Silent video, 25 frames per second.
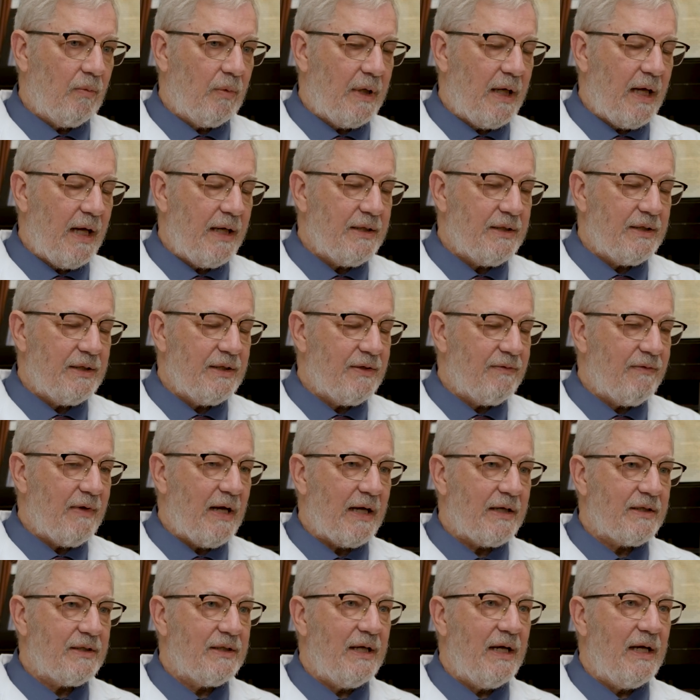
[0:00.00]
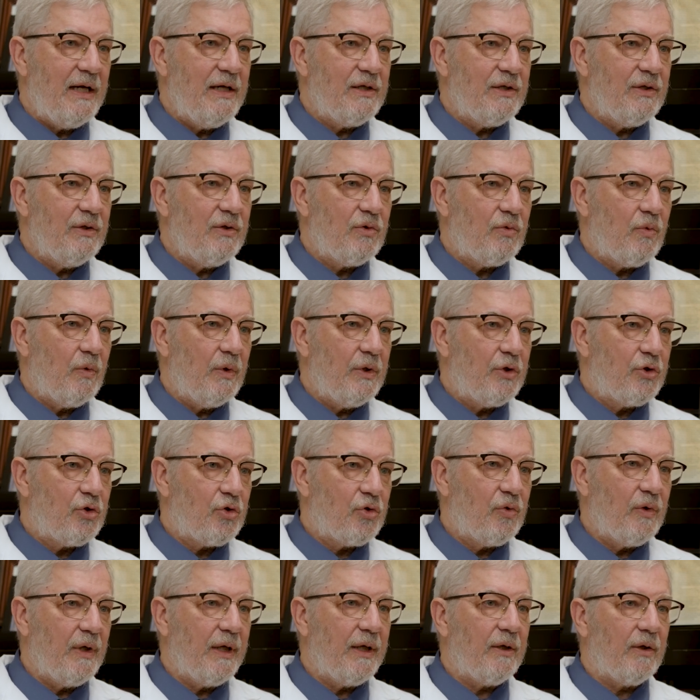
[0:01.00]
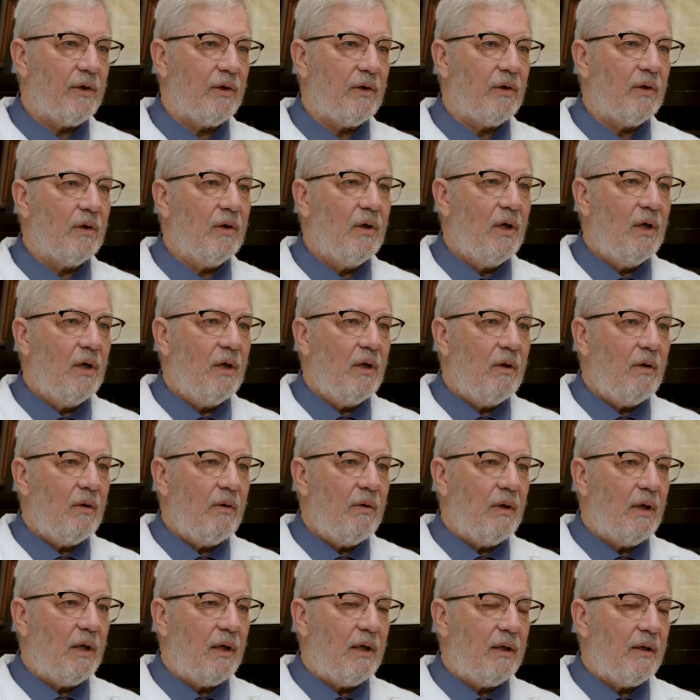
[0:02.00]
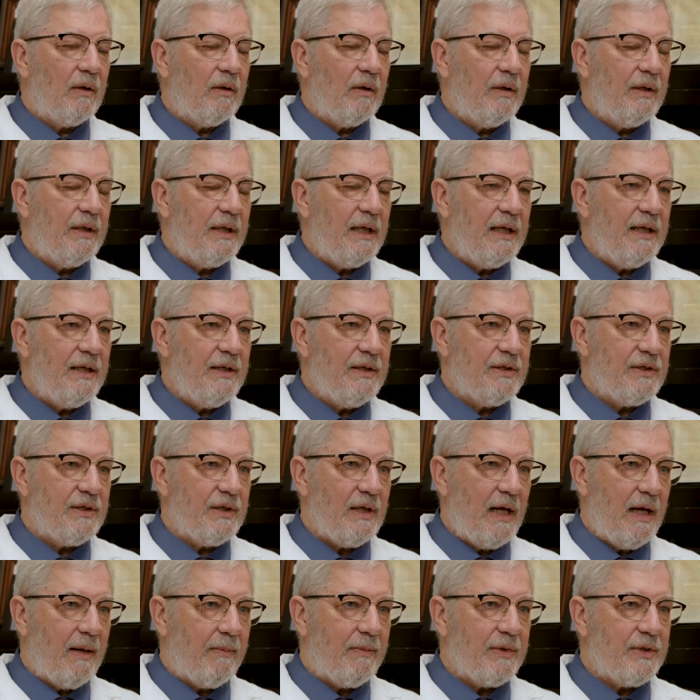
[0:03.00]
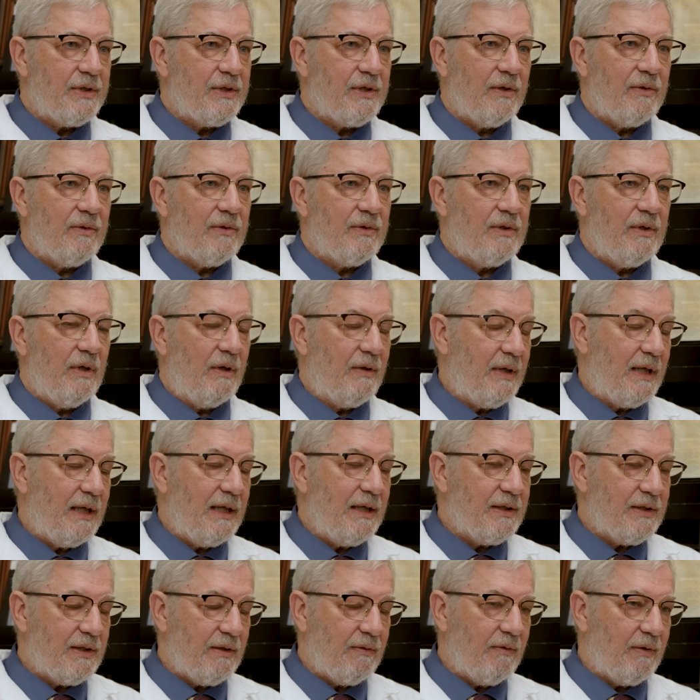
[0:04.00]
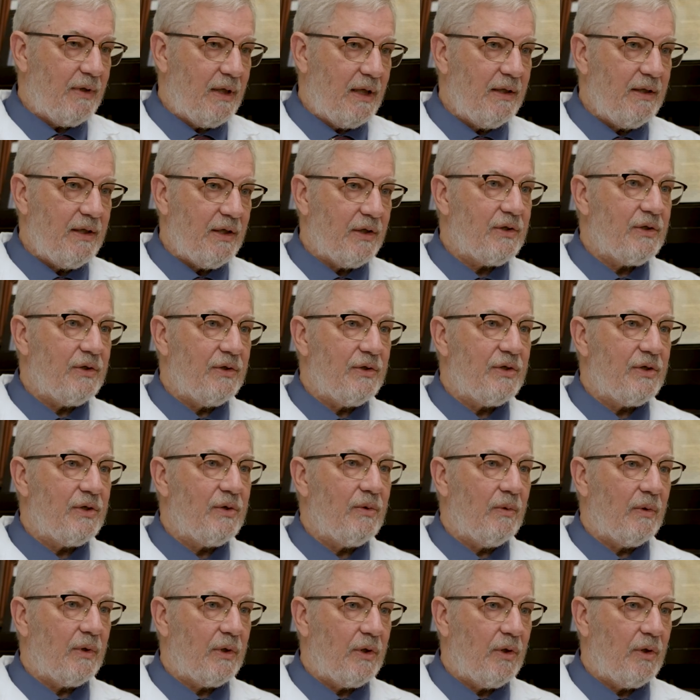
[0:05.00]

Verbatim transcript: cases vaccinations would trigger uh, these episodes, these uh, conditions to